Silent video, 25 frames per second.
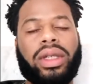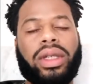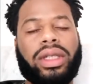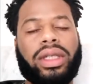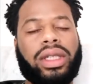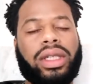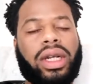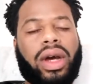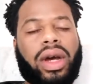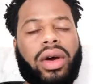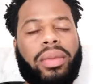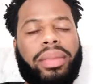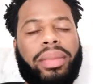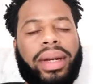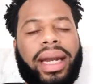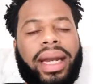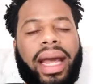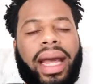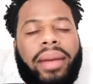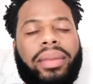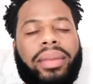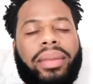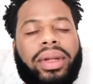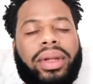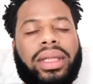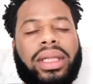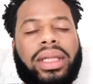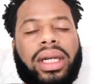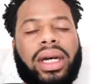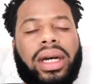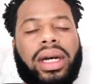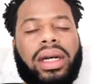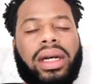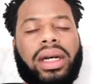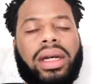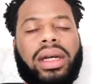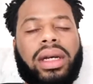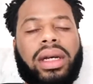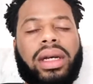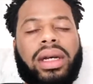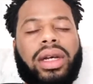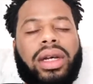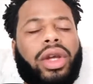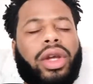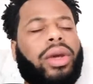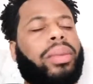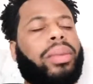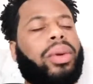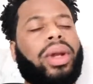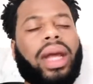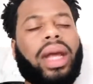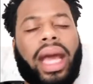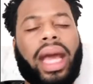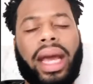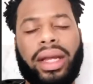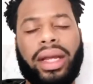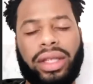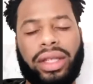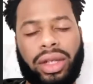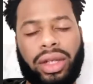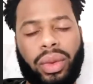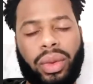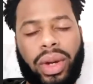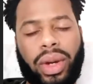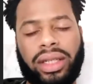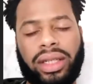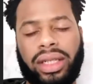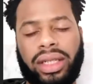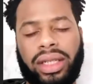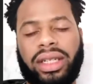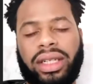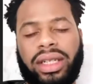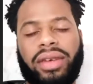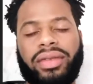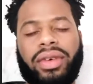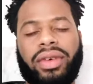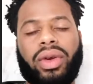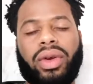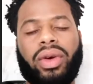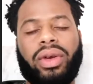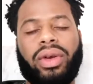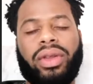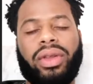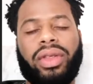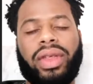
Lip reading: you know, being able to communicate to us each other, Lord.